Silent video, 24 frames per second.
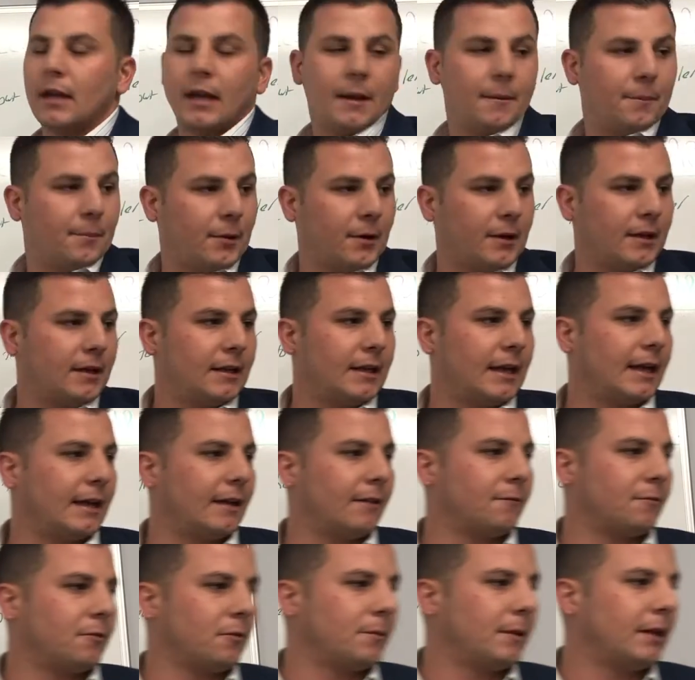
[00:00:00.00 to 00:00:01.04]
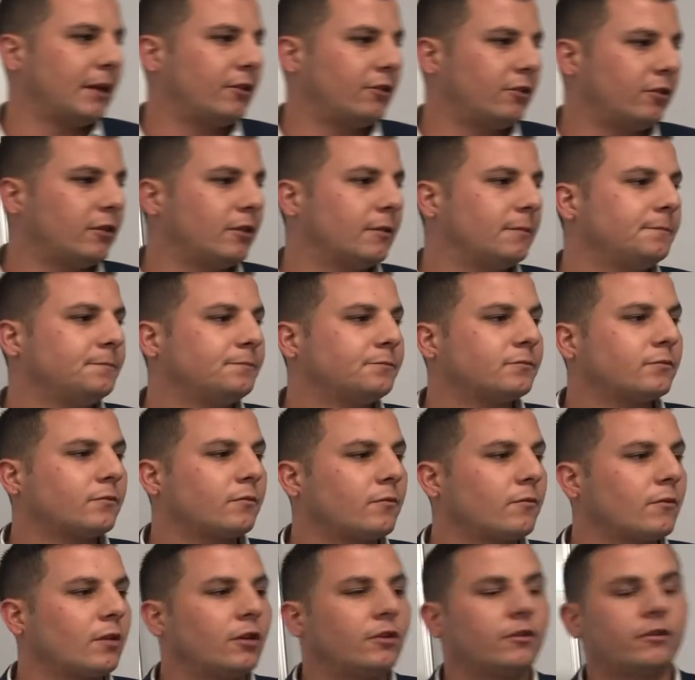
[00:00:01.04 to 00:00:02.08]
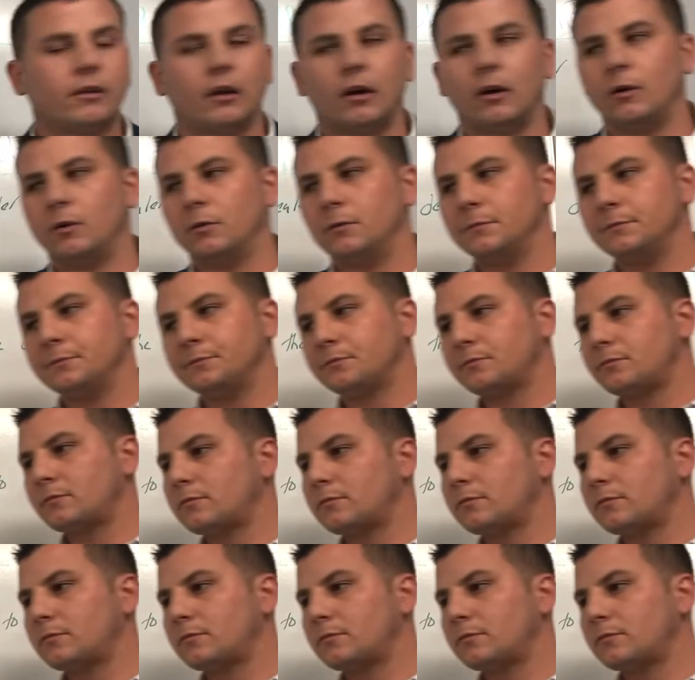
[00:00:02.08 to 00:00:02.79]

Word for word: and put in that information. So